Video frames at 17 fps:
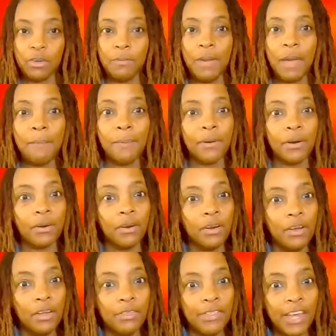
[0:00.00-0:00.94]

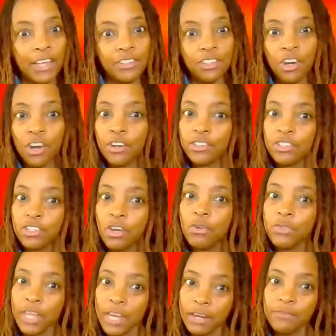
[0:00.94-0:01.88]
Remember, that chart
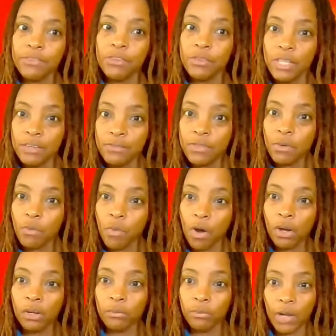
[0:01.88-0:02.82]
showed that if you leave the
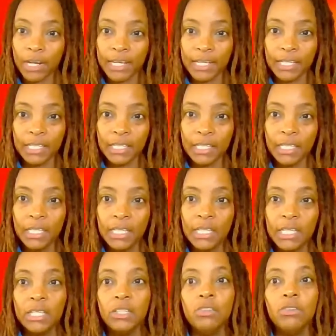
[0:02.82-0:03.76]
water running,
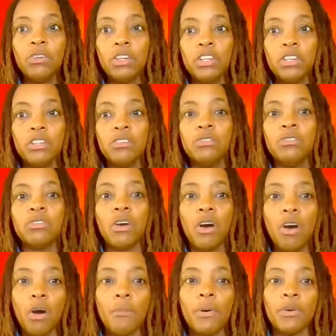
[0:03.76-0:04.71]
you could use
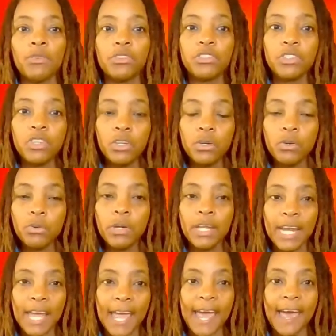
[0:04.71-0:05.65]
almost
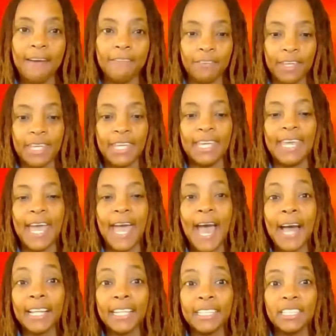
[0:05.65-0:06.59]
2.5
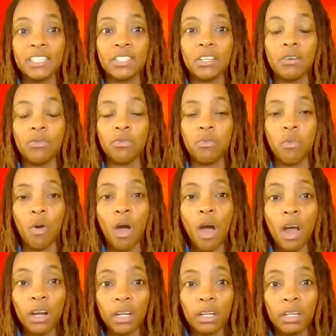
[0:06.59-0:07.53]
gallons of
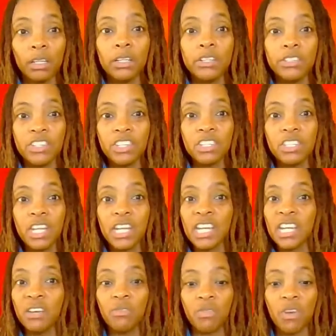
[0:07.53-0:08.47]
water just
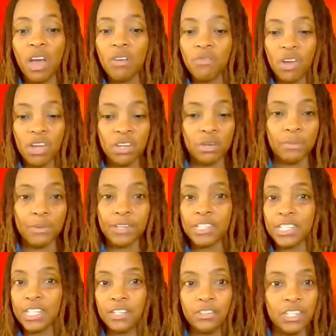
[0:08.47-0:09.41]
letting it run while you're
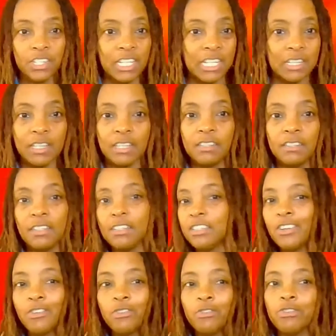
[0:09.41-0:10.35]
brushing your teeth.
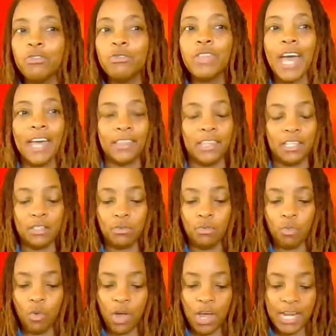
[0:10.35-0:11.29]
Don't do that.
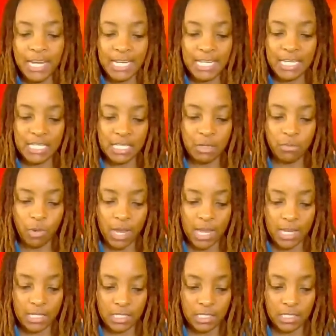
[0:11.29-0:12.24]
That's one easy
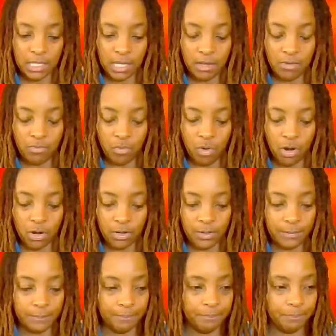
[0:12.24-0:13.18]
way to save
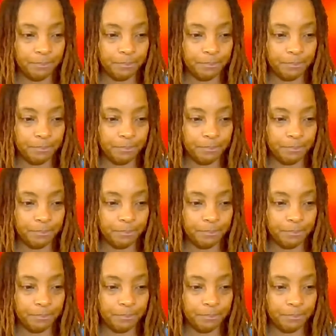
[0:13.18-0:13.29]
water.